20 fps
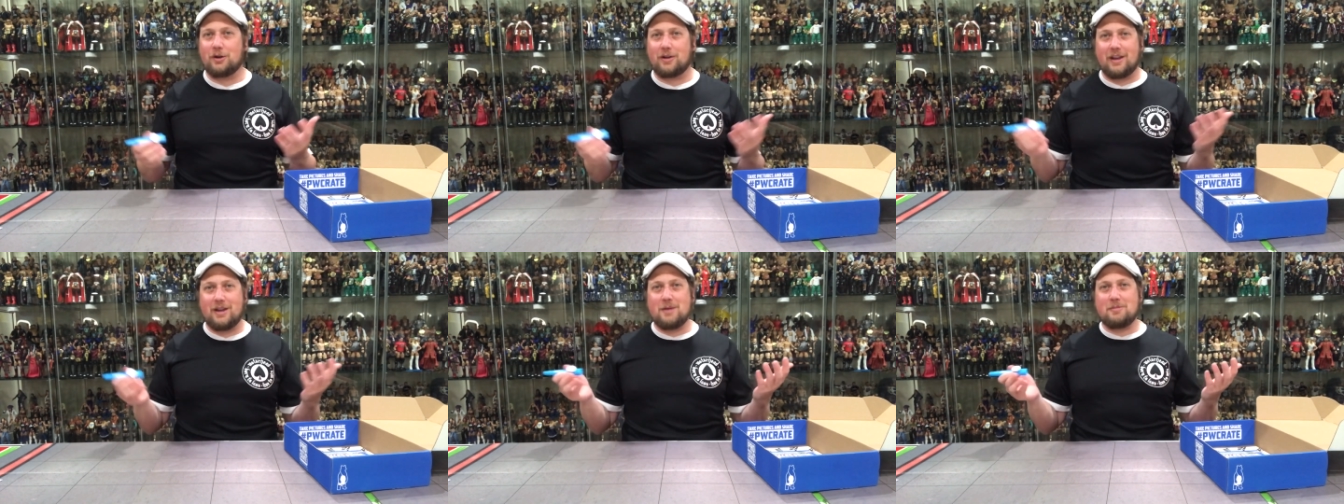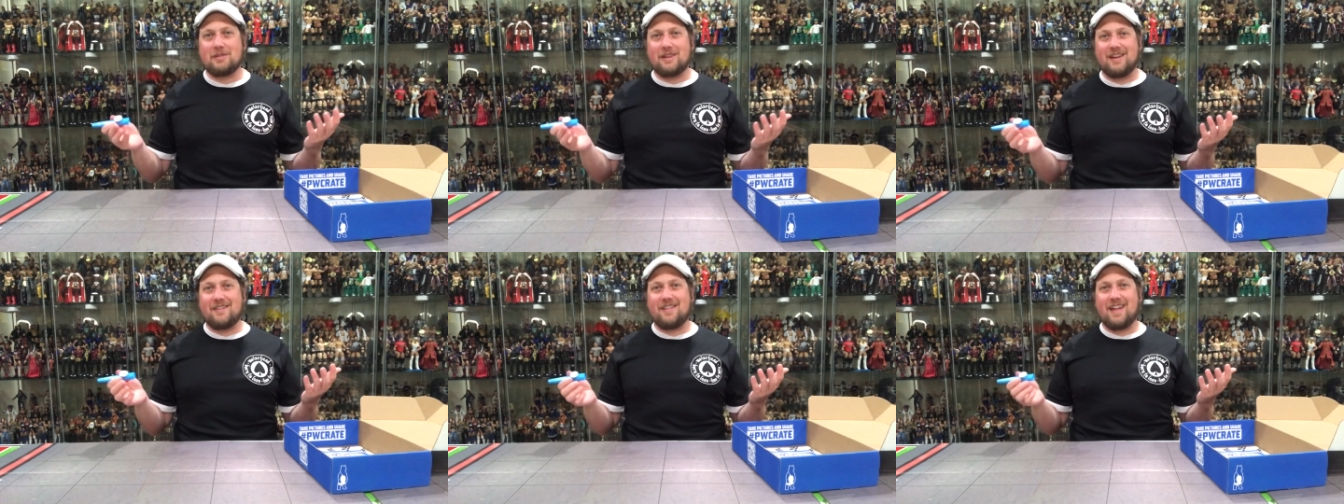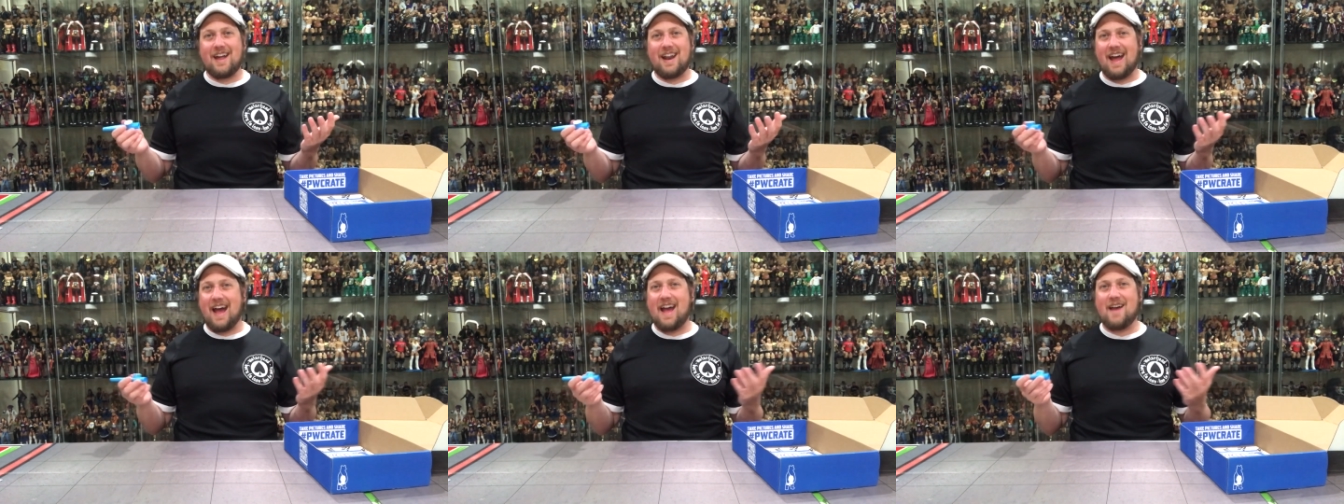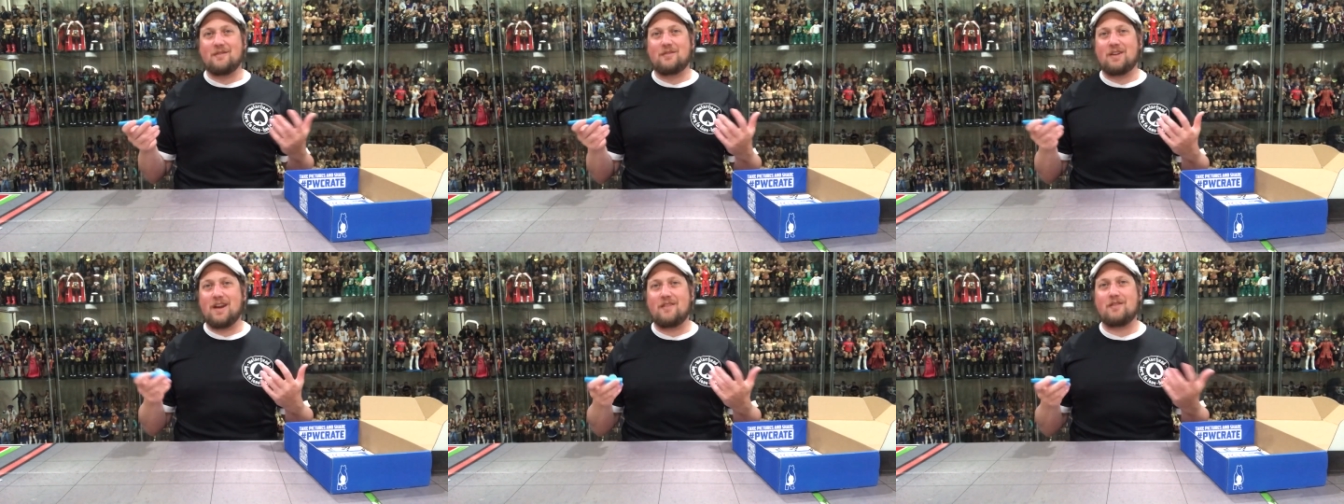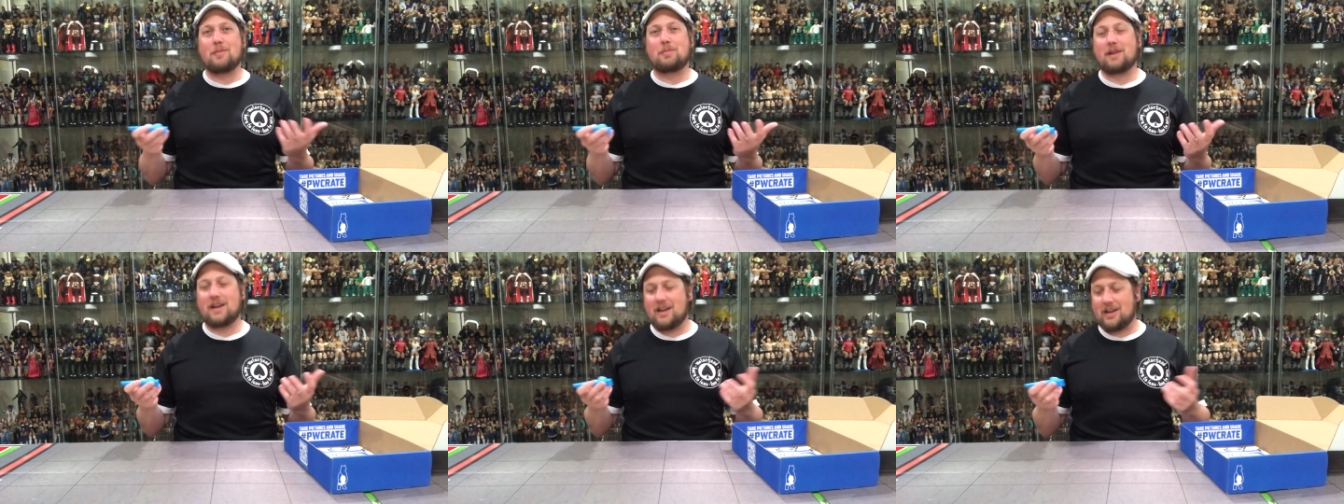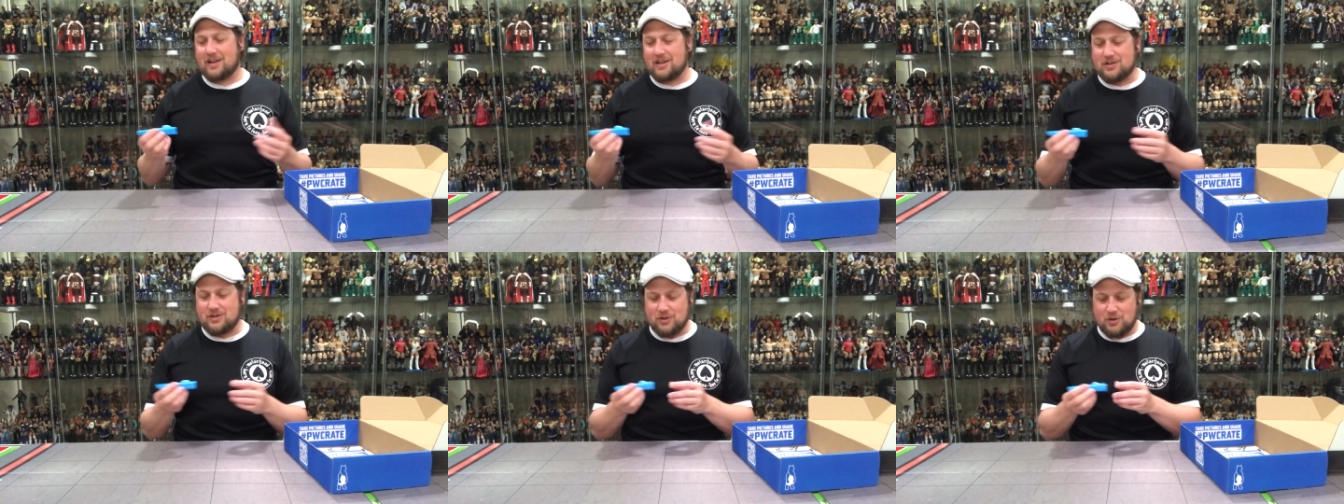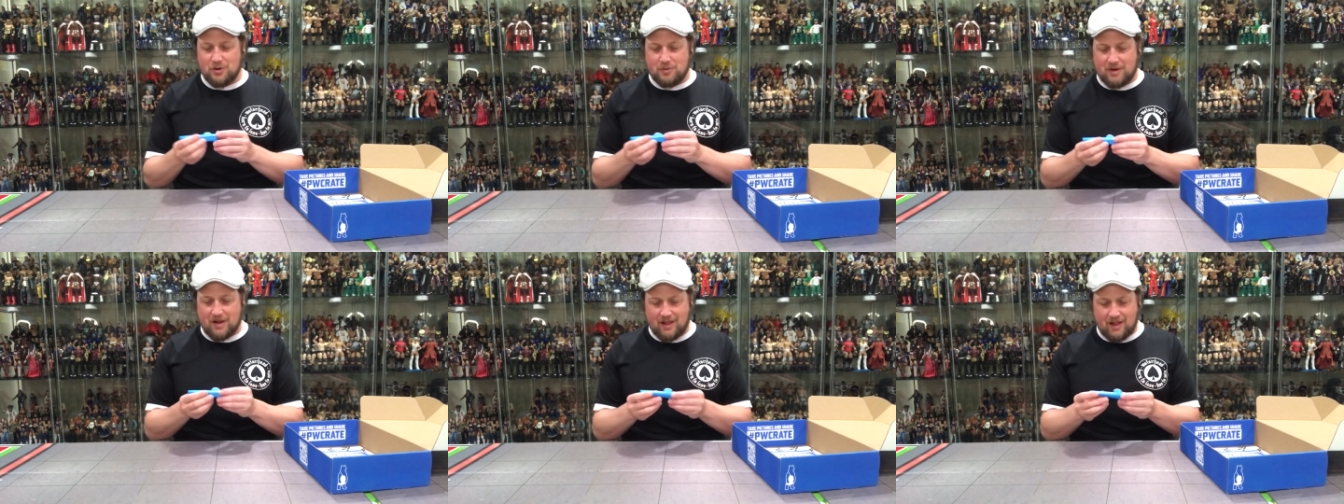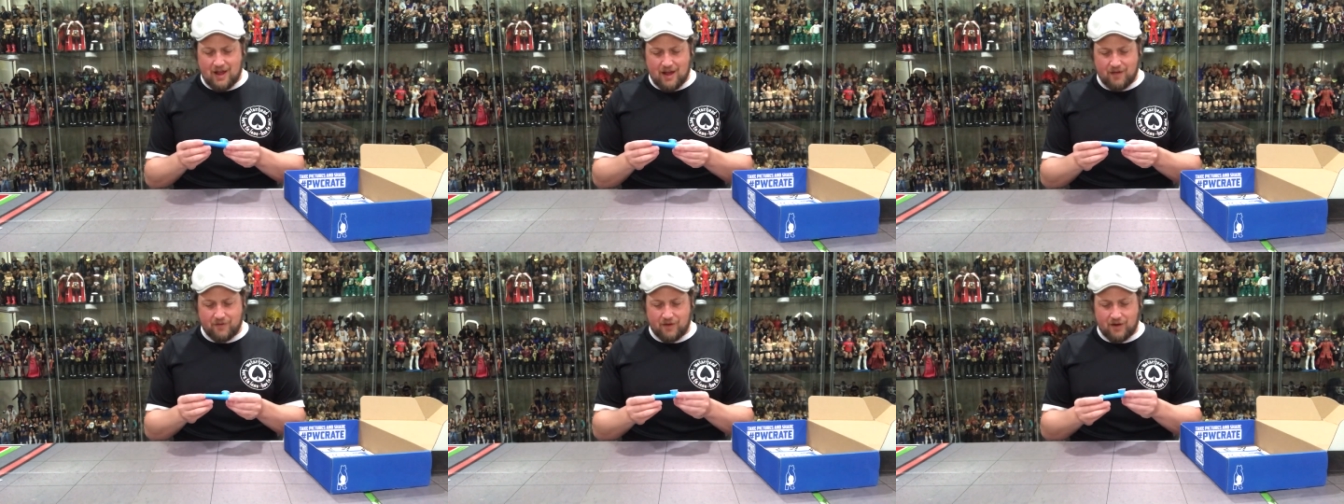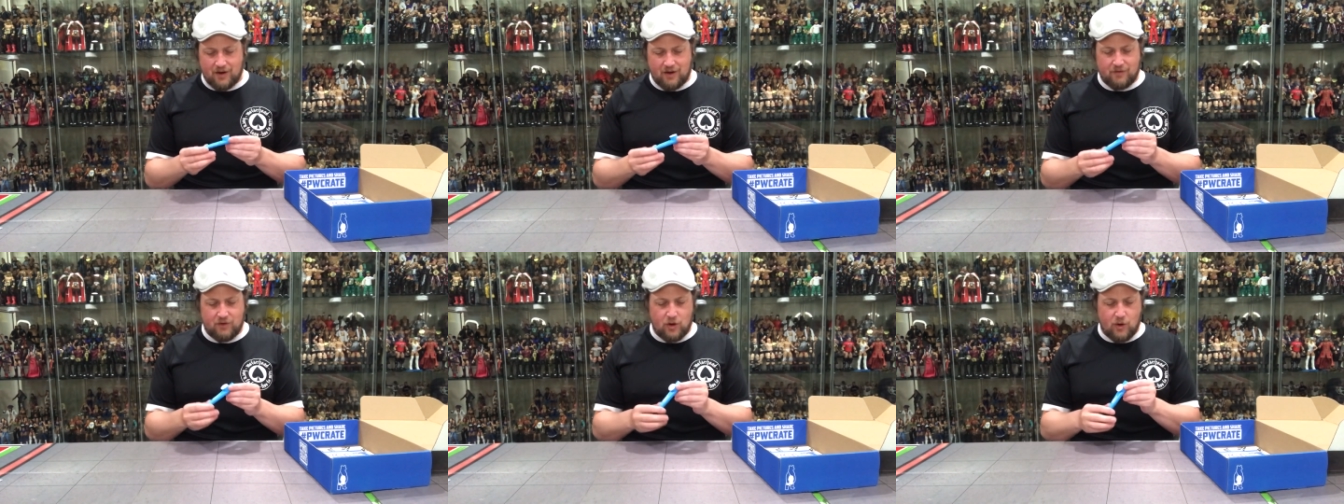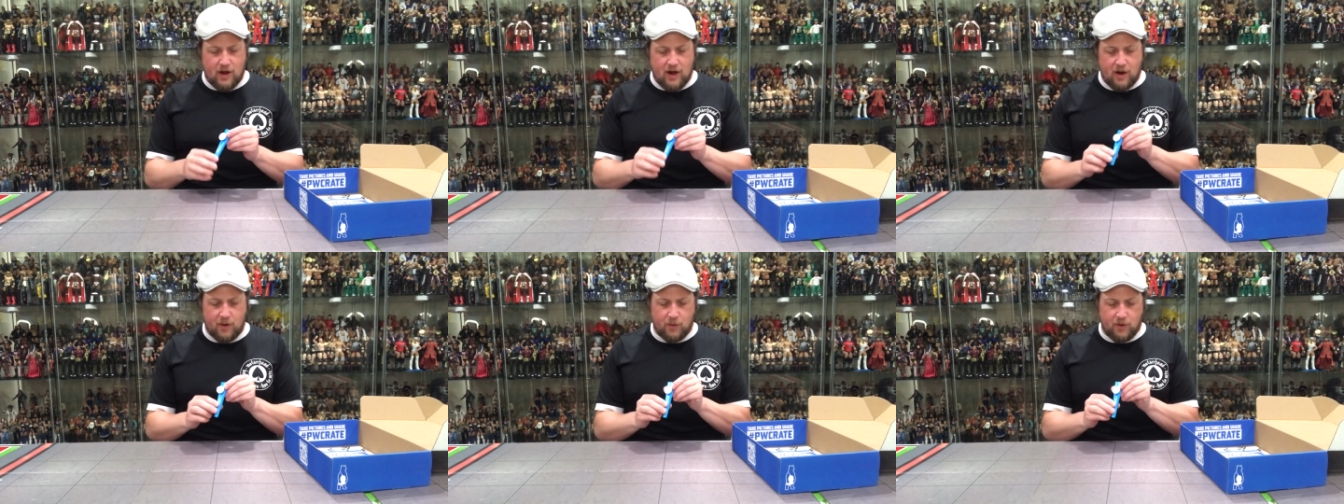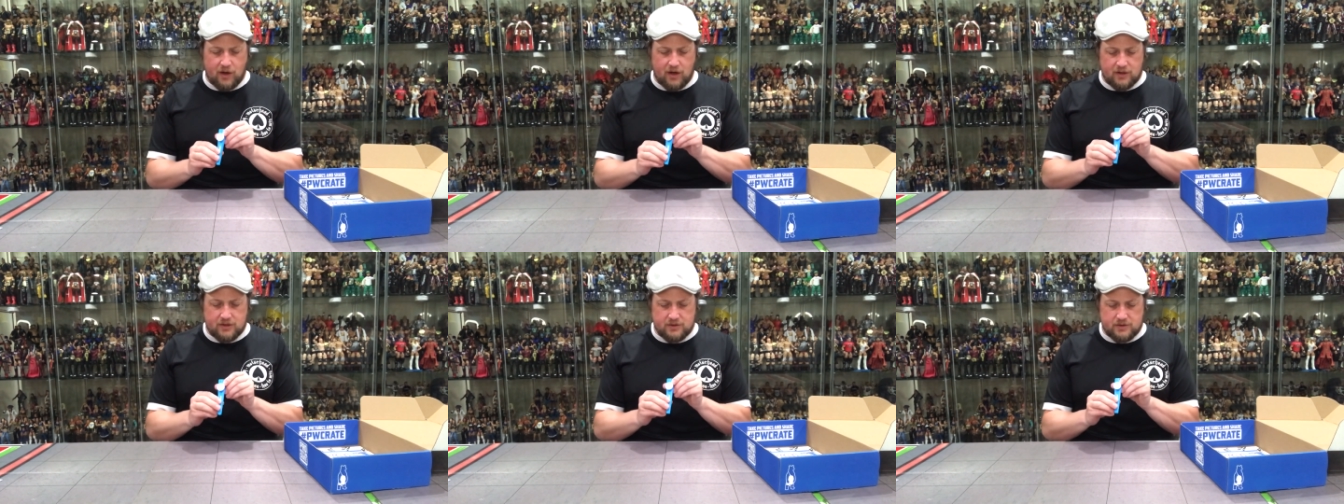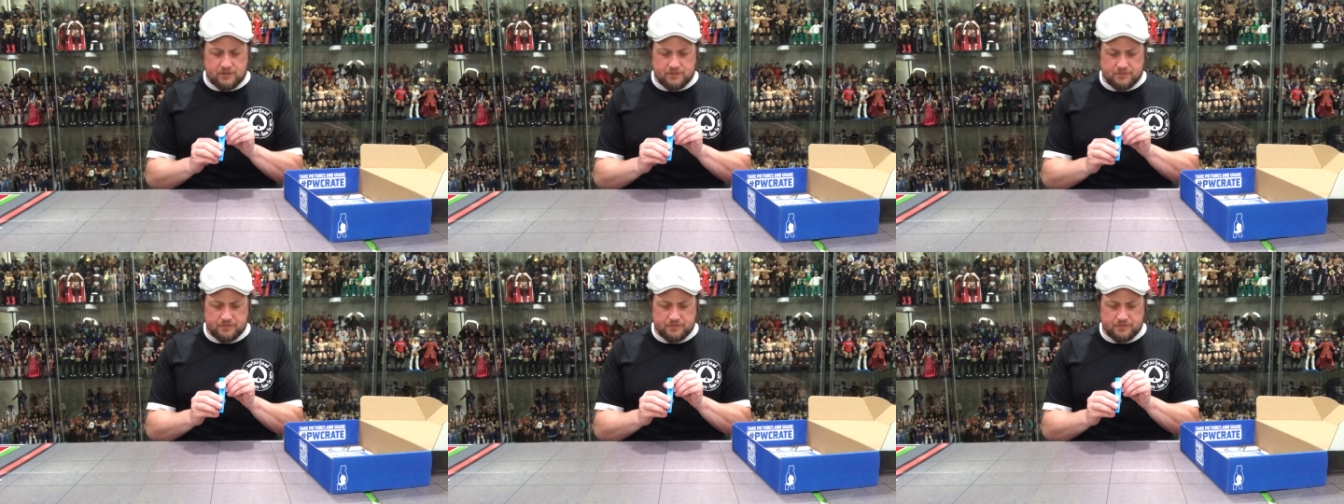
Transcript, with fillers: Can you believe that? I have never played a kazoo in my life. I don't even know how it works.